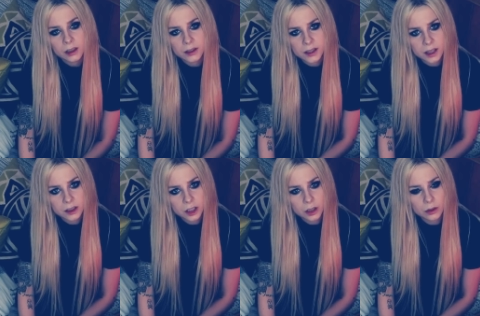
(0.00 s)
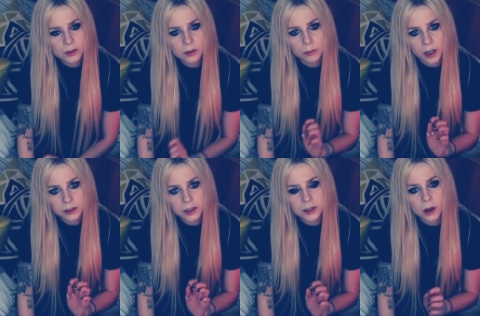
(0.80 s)
He is said to use the
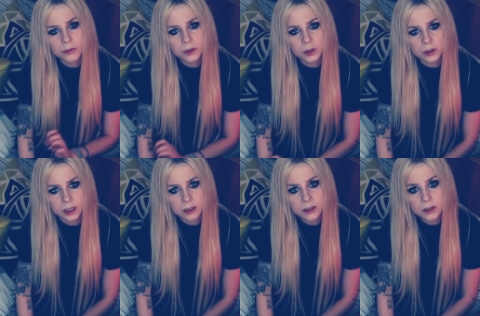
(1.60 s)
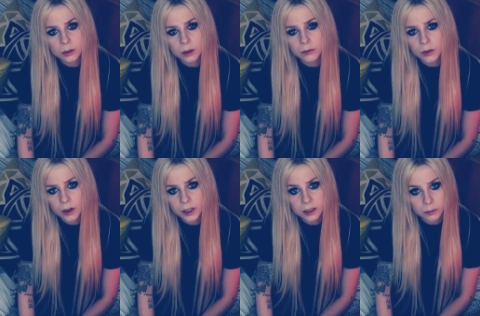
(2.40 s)
branches of the trees to
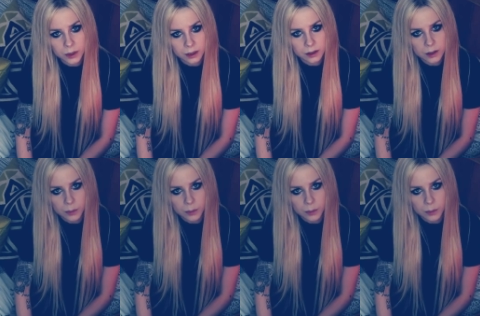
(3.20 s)
avoid being